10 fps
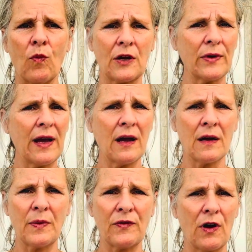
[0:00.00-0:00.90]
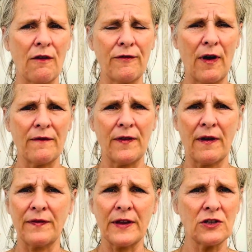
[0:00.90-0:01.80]
Don't get hung up if you can't find 5
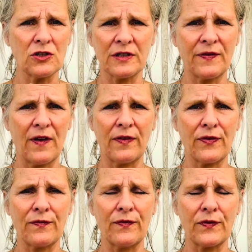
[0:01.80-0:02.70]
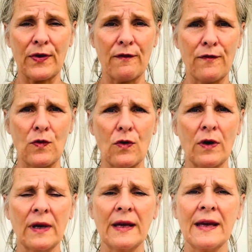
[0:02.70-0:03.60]
things, just find 3 or 4.
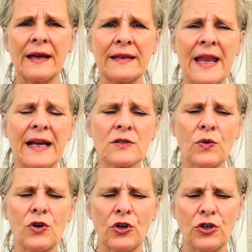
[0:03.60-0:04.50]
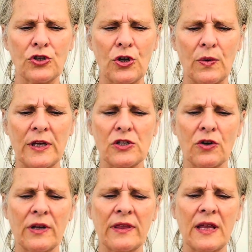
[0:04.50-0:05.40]
Next, what you're going to do is you're
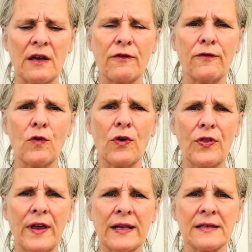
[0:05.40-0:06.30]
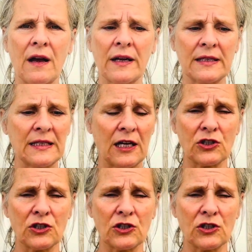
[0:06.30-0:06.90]
going to think of 4 things that I can touch.